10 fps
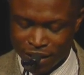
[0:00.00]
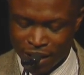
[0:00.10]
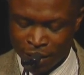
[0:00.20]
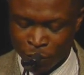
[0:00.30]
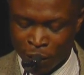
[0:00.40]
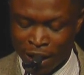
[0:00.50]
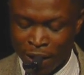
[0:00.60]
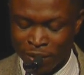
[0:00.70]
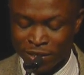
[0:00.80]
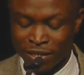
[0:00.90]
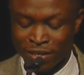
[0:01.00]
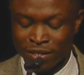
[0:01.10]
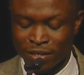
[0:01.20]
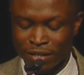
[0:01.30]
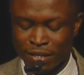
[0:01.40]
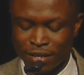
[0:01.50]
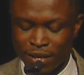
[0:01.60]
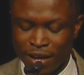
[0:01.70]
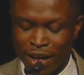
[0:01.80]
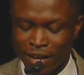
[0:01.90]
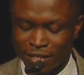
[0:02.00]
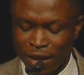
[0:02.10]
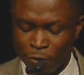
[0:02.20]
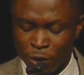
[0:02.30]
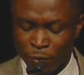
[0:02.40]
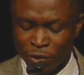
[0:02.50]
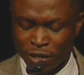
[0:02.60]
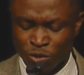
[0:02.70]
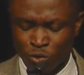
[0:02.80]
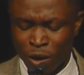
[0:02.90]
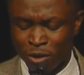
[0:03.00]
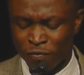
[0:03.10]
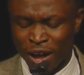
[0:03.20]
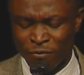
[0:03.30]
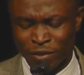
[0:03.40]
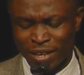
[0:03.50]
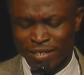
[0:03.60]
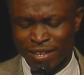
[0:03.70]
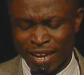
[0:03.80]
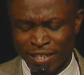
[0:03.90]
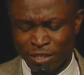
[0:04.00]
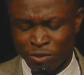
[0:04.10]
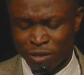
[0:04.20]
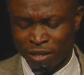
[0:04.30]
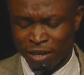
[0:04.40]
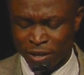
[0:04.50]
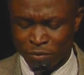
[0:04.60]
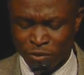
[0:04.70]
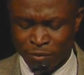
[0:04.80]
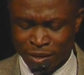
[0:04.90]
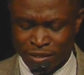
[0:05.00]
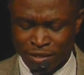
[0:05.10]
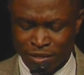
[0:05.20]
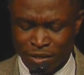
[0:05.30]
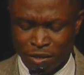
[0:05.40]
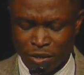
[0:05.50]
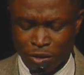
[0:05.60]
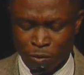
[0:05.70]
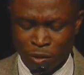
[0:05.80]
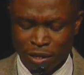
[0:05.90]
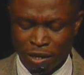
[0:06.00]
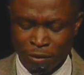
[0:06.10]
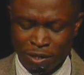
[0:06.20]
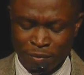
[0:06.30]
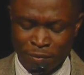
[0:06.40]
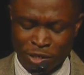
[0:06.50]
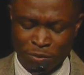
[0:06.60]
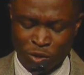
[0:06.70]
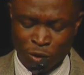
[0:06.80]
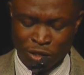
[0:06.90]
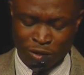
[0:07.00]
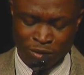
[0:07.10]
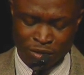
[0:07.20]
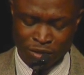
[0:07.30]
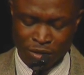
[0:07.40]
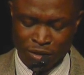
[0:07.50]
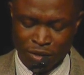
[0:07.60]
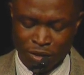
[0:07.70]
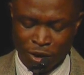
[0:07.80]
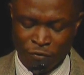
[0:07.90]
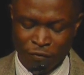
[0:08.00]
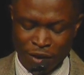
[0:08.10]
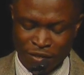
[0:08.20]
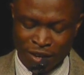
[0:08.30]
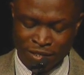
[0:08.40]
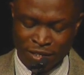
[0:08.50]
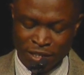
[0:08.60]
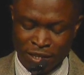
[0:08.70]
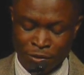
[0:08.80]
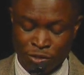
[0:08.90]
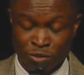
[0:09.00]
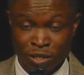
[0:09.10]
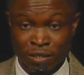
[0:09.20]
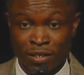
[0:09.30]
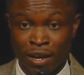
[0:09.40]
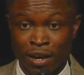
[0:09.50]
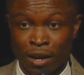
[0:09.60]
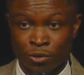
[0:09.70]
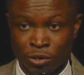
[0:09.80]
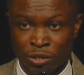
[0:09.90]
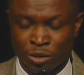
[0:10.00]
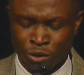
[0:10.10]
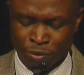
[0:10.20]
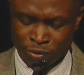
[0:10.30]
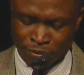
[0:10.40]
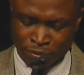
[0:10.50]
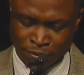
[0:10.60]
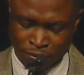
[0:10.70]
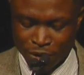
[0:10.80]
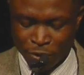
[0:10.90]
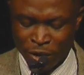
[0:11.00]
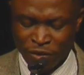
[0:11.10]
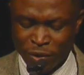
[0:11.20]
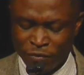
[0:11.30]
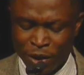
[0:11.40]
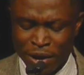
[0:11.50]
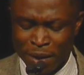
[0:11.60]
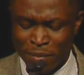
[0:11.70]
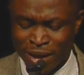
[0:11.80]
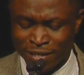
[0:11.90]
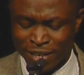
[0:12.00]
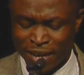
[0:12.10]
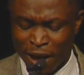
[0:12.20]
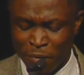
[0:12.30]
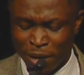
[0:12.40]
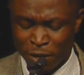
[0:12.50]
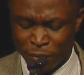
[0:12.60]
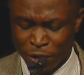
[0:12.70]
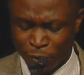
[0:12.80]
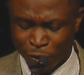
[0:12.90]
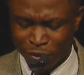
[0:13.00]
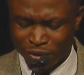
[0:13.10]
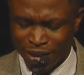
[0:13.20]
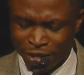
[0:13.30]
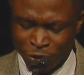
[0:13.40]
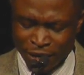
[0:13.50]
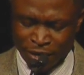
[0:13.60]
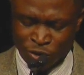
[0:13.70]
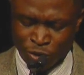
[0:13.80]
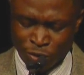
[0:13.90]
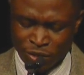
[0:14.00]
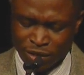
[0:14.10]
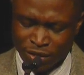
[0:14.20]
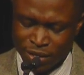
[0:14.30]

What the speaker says: and Roy Hamilton, has now rippled into one of Africa's largest student health movements, with a current membership total of 5,600 students across the globe. We have been very amazed at how many people, as well as groups,